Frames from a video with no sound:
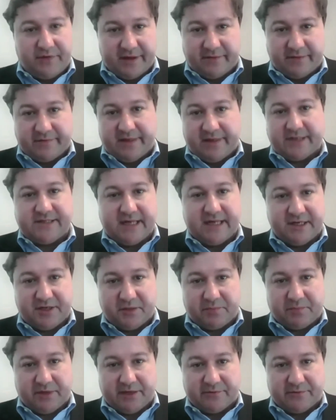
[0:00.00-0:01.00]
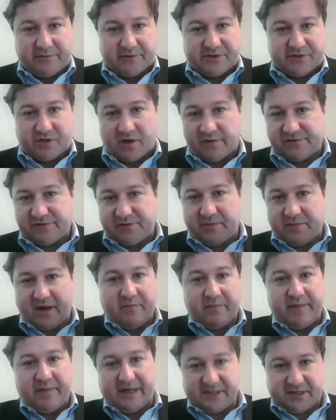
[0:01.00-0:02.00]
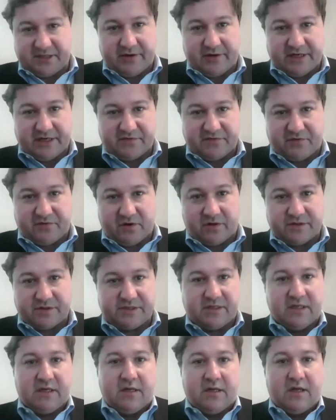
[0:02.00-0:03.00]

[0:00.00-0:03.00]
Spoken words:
they tend to deplete reserves and mine the best areas first.